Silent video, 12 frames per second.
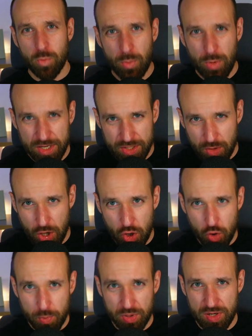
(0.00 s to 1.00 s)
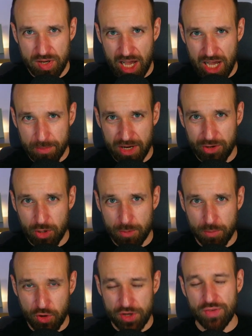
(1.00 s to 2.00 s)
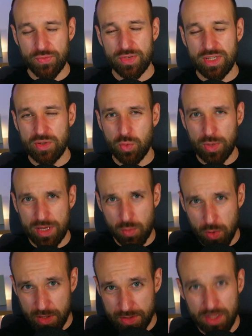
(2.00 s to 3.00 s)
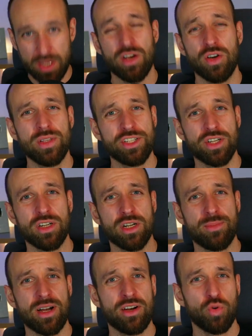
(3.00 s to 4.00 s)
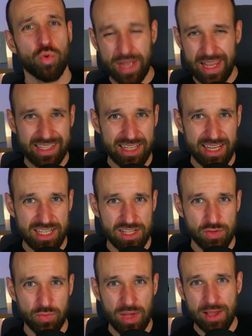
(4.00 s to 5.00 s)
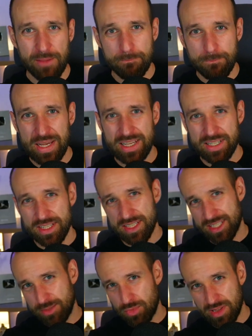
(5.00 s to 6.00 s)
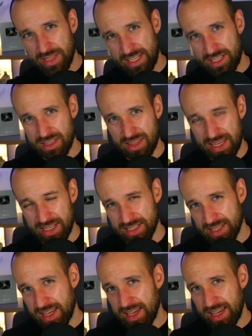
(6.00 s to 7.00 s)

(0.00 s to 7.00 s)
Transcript: want to open up our point of view. We will not only talk about React Native, but some related things.